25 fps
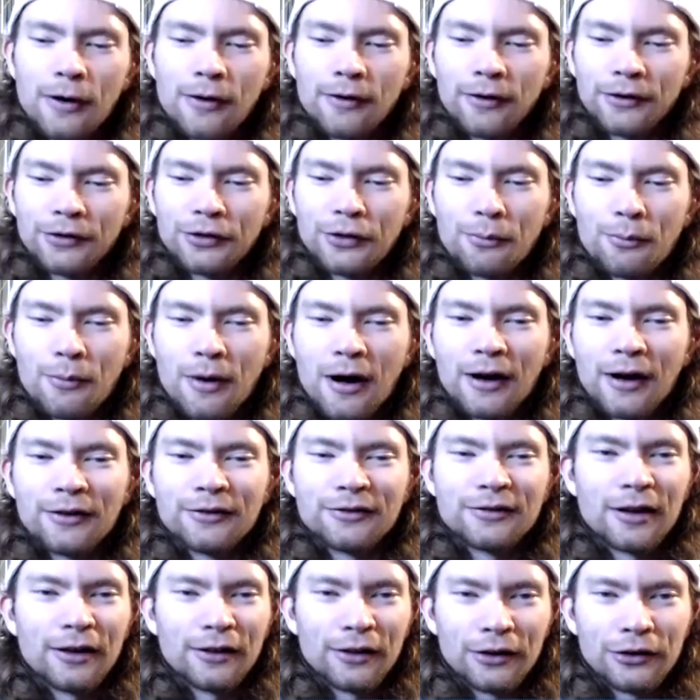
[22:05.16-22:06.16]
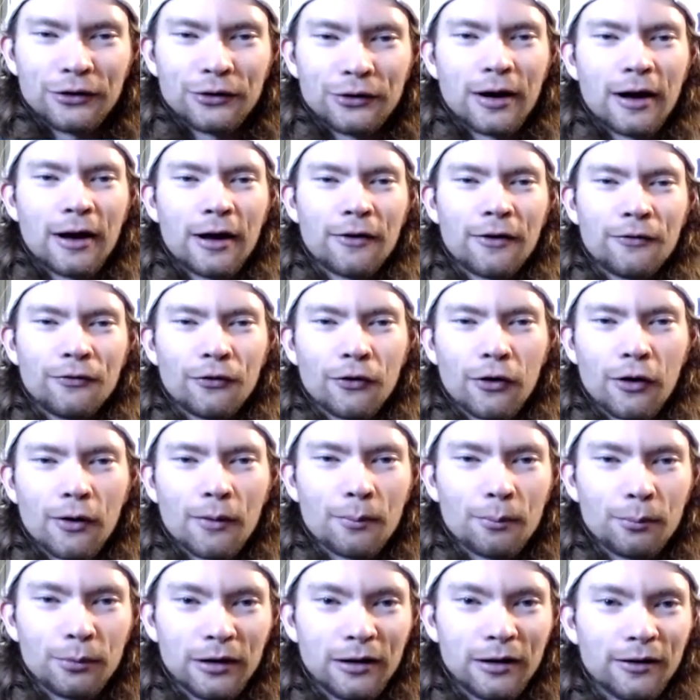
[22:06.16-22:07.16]
like the mindset that you had
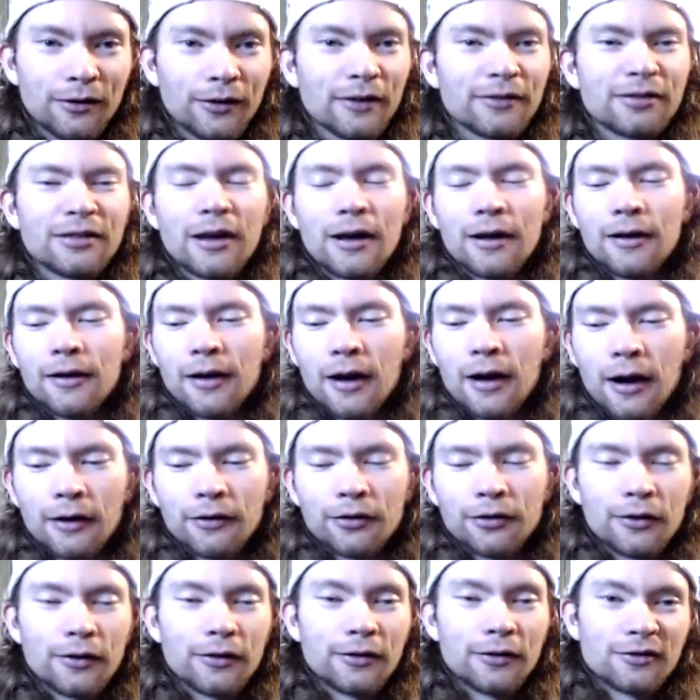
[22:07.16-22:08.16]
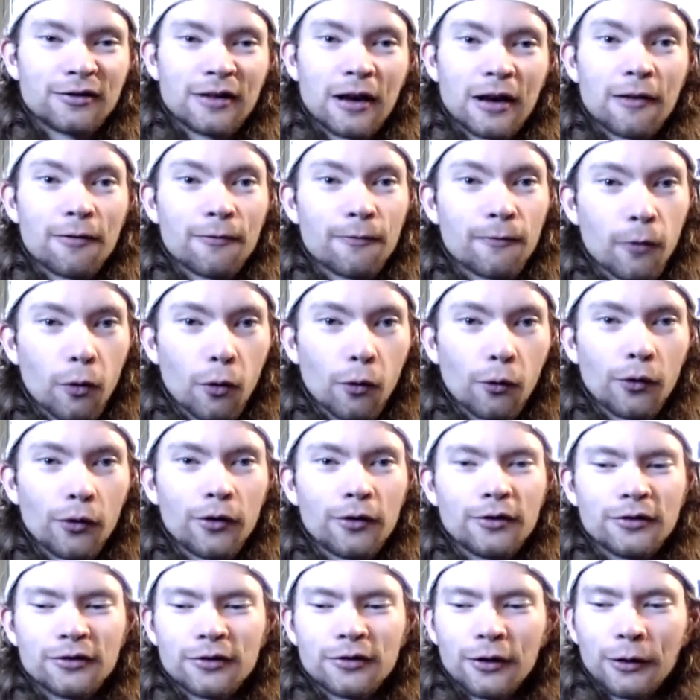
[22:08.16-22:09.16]
from being like that 9th and 10th
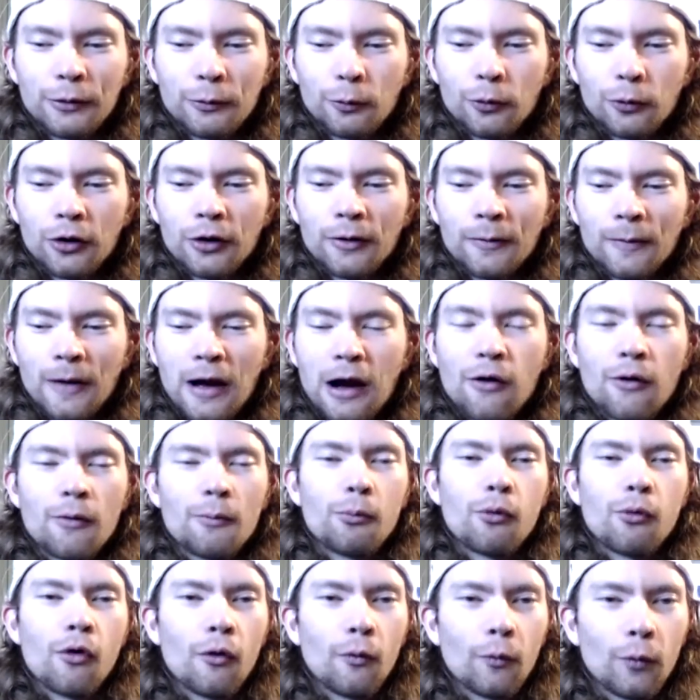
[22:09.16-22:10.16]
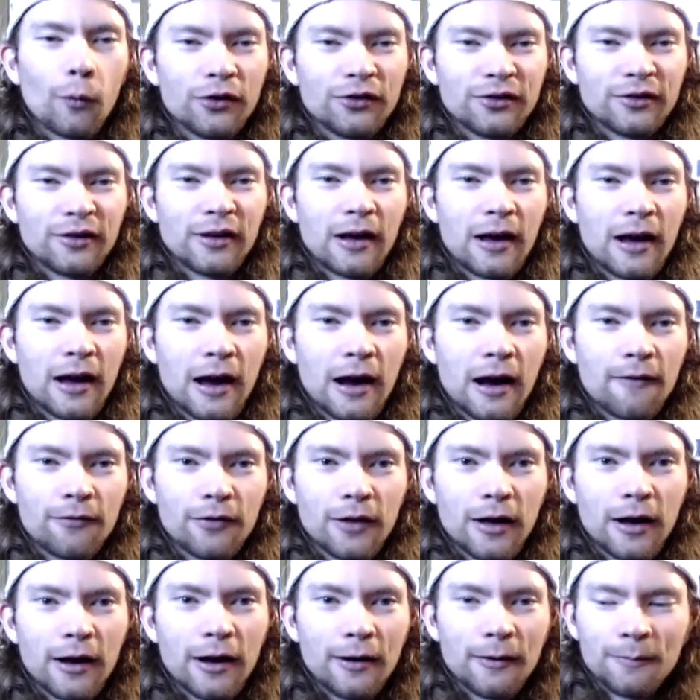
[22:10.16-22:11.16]
forward. So like how important was it to have
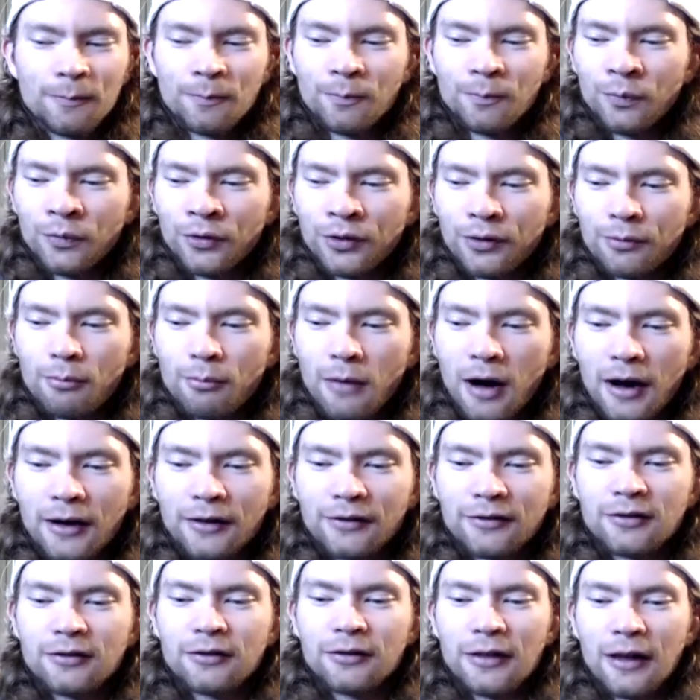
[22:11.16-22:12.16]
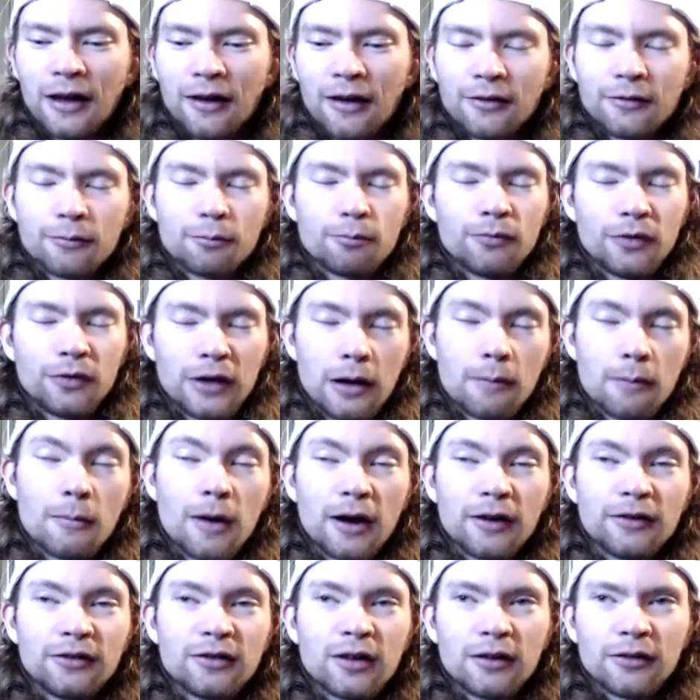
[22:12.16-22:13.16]
that
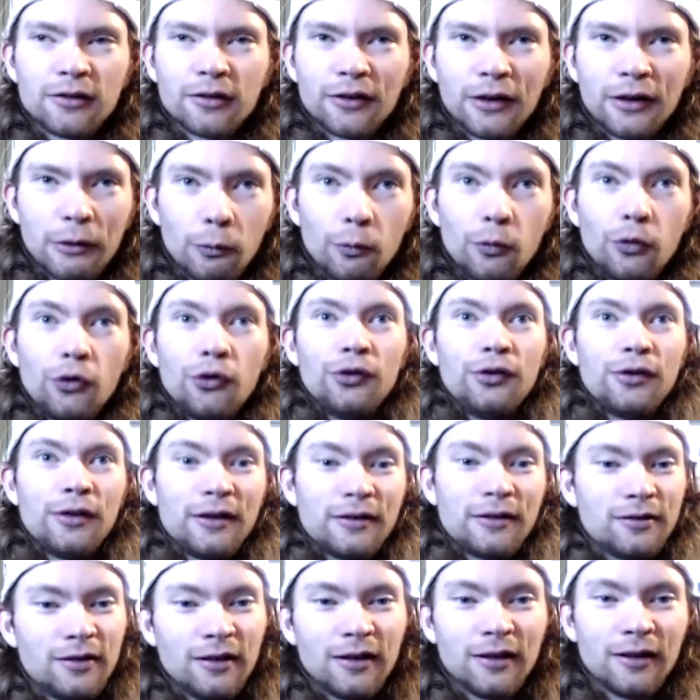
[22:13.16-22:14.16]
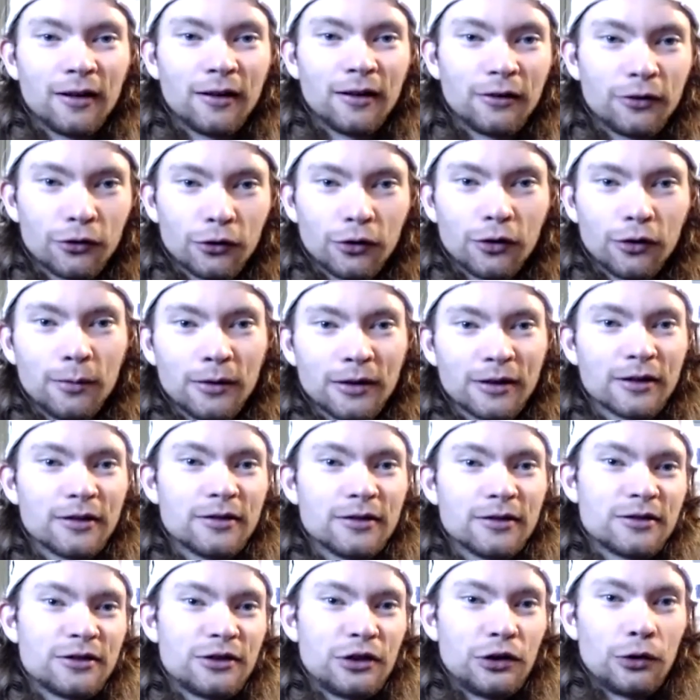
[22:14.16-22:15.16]
mindset to like really like dig into it,
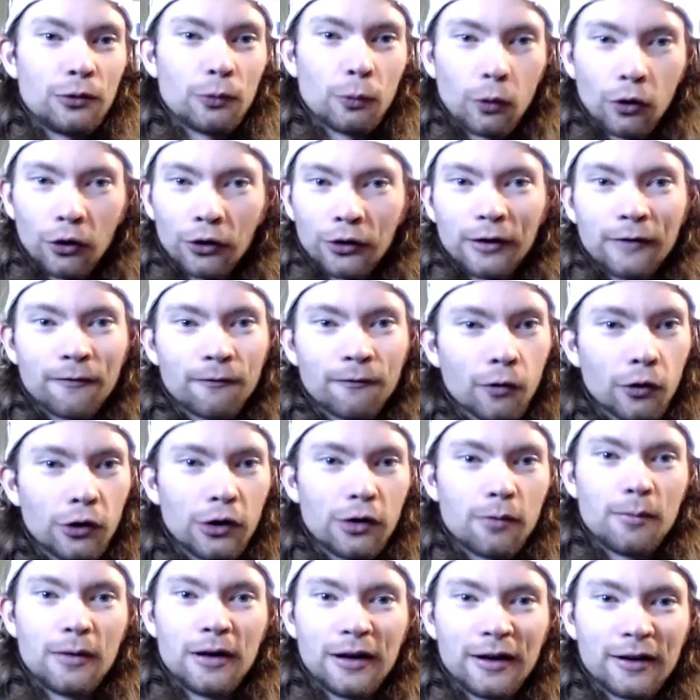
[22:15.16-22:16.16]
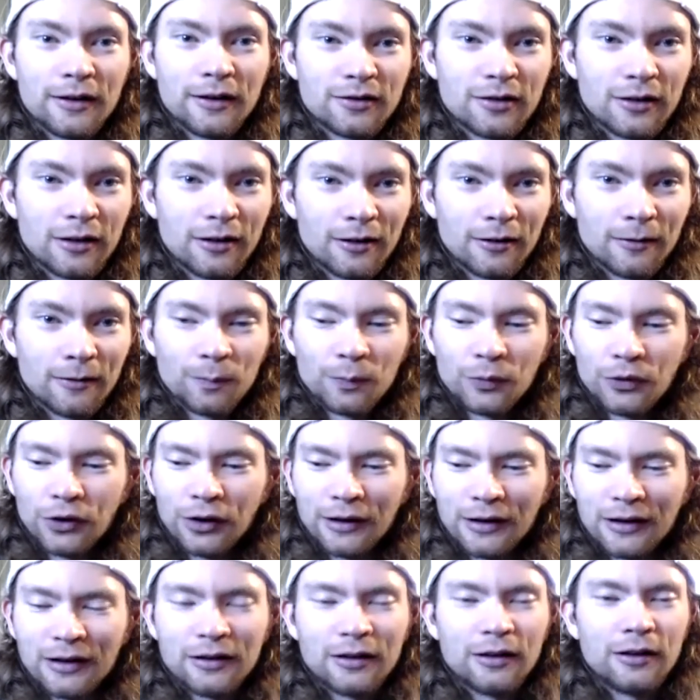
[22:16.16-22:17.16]
because you're working for your minutes, and
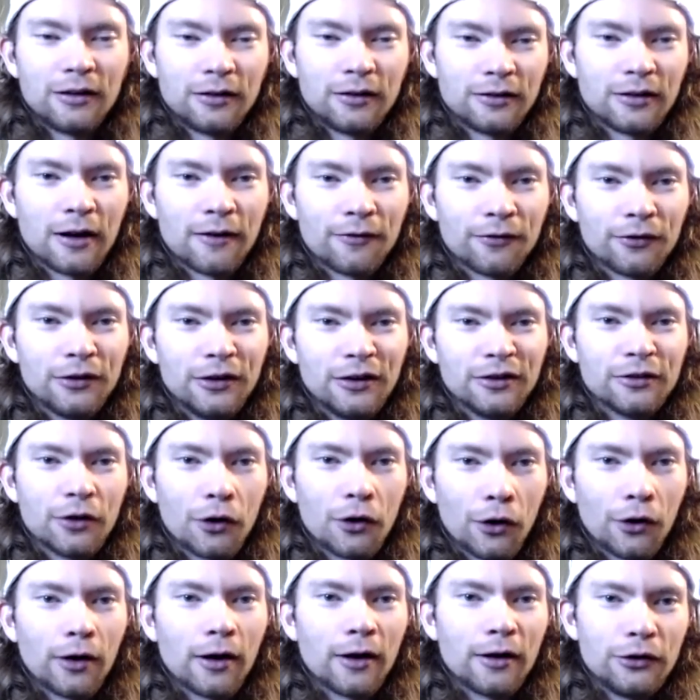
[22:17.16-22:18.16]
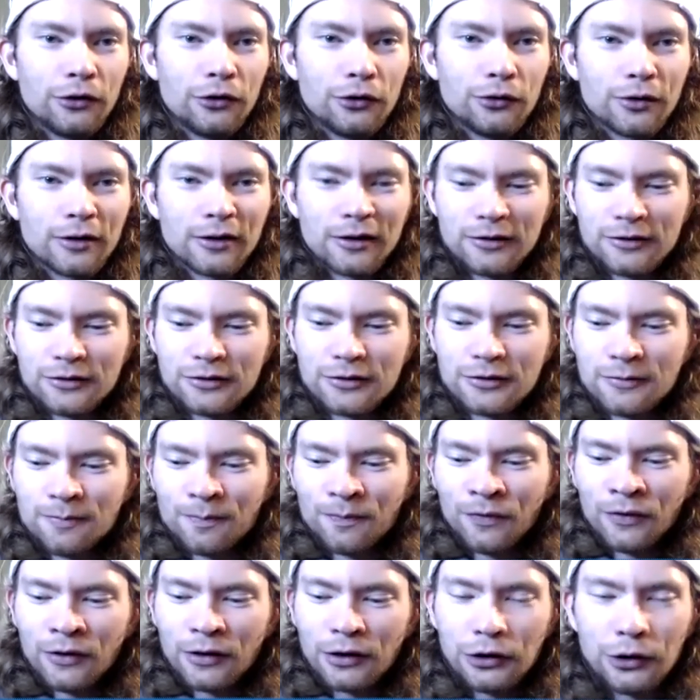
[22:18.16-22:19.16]
like it definitely is hard on you because
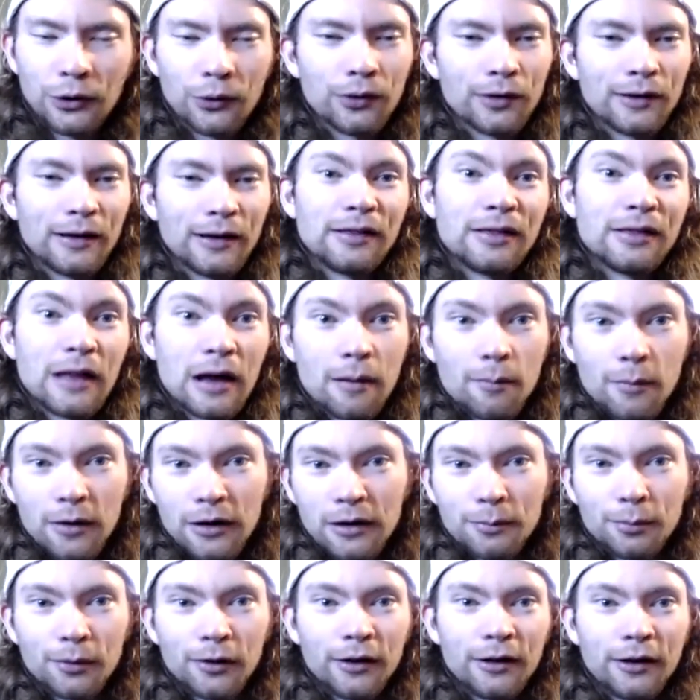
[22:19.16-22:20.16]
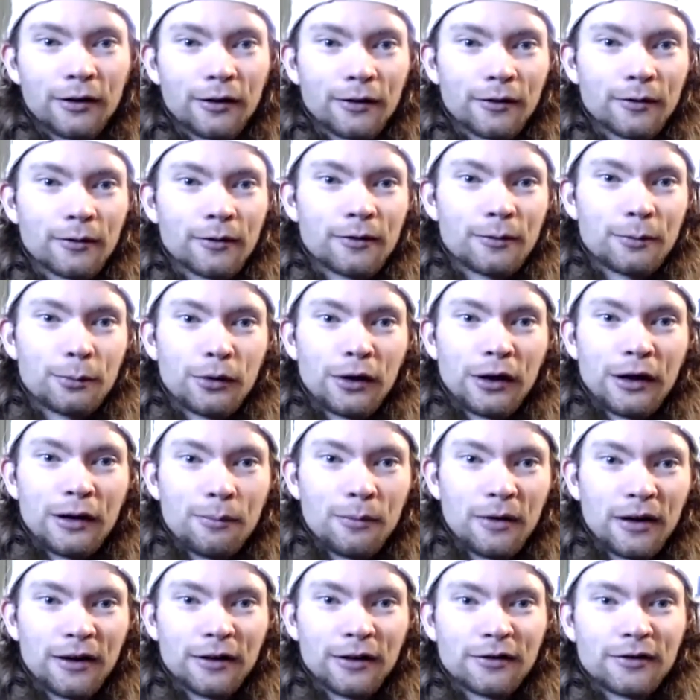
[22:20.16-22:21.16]
you don't get that many playing
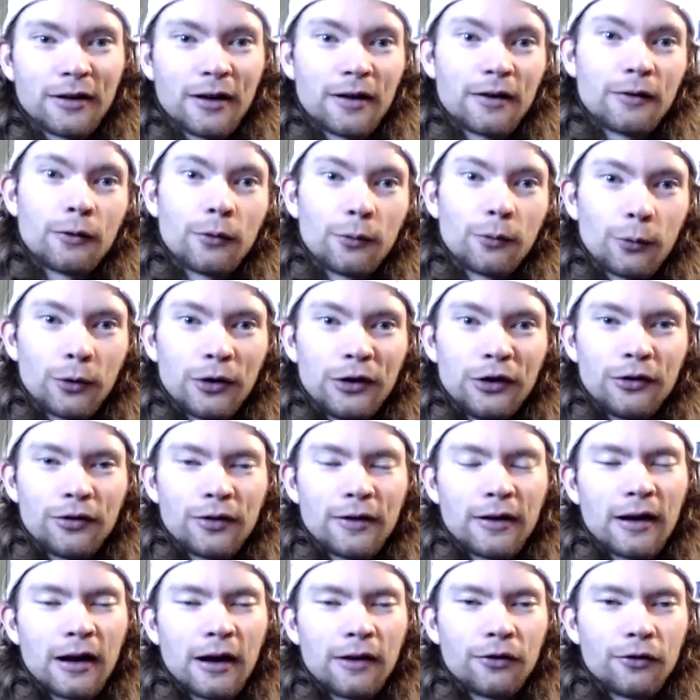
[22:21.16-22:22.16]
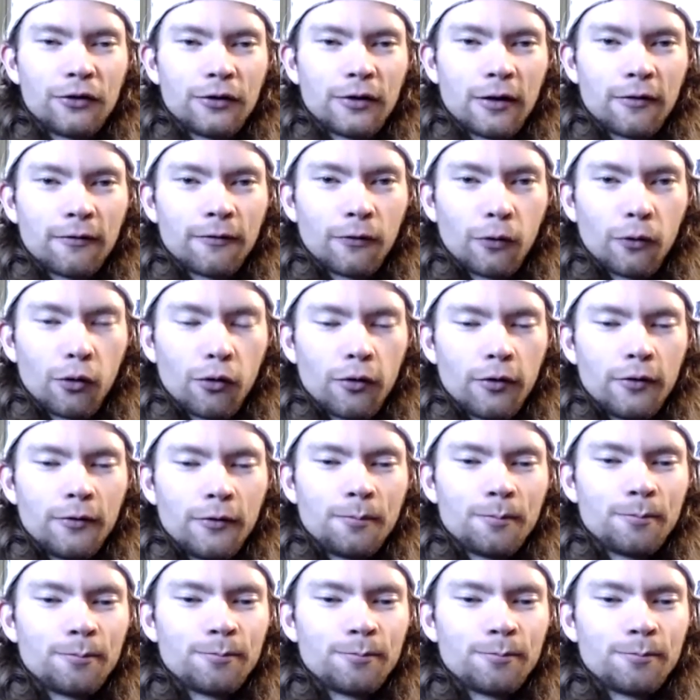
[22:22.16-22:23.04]
minutes when you're the 9th or 10th forward.